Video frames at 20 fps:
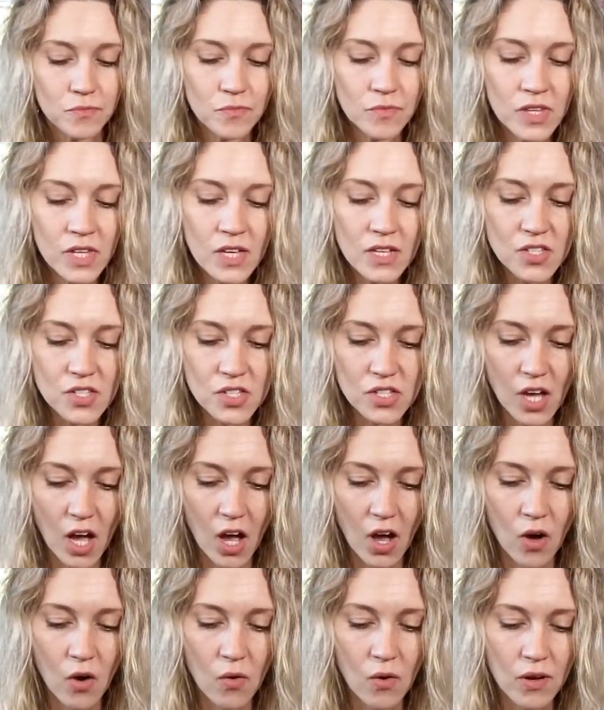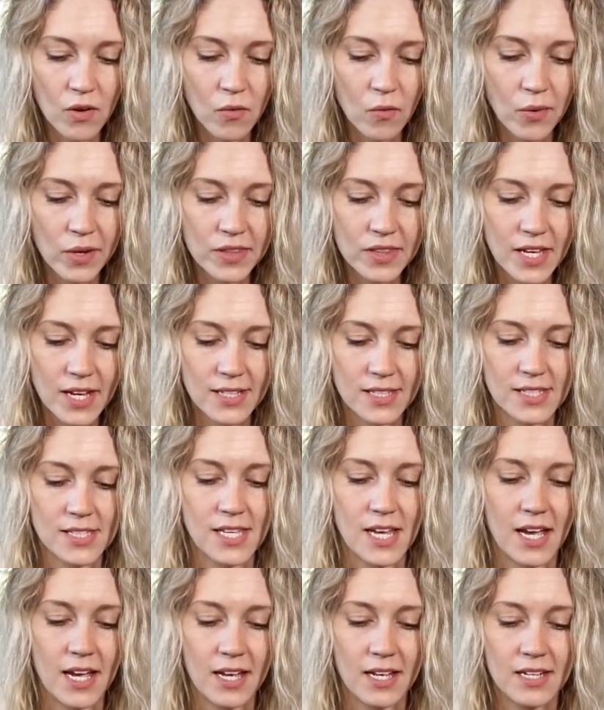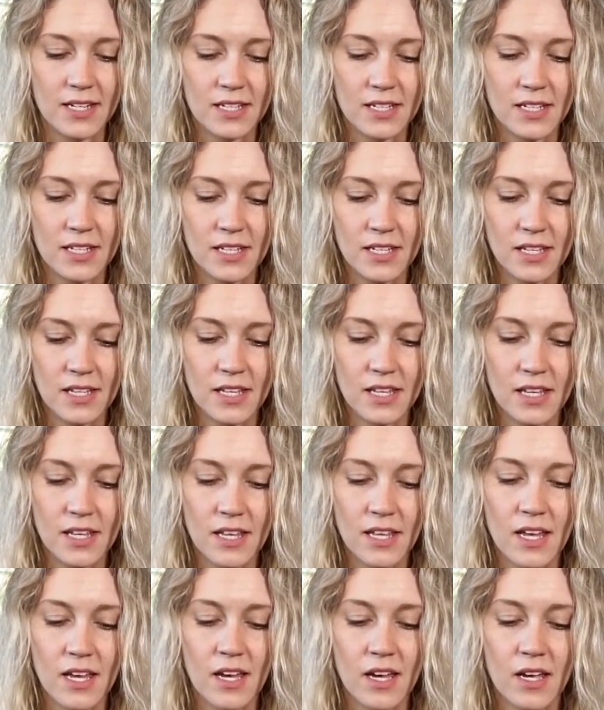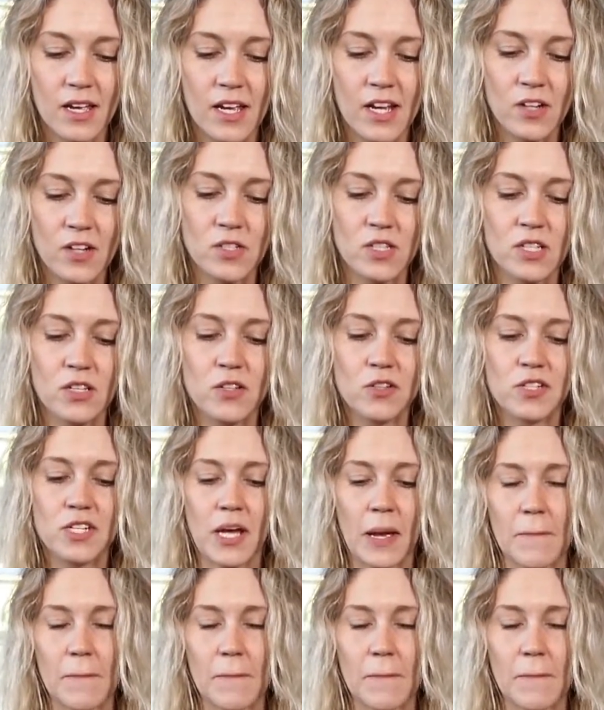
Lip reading: So with that said, here's a little tip.